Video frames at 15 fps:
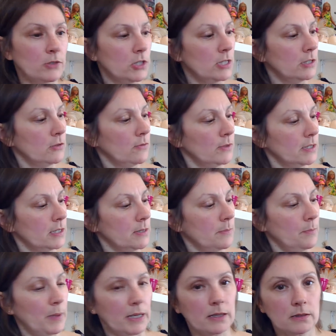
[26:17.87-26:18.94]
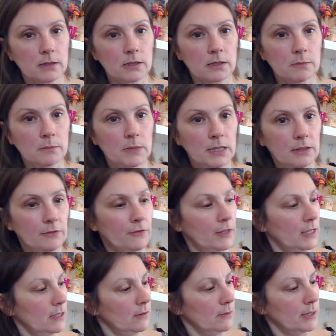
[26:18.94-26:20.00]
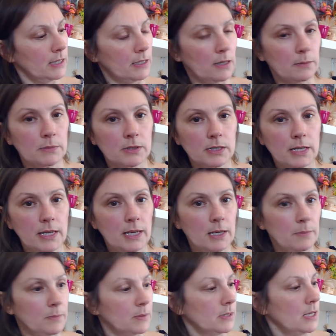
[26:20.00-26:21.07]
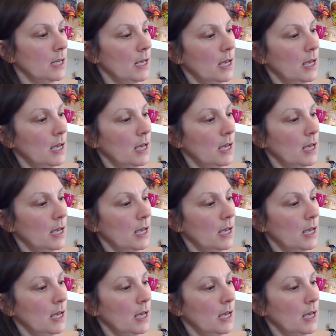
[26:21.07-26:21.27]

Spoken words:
She's obviously bigger than a Minifee when it comes to hips,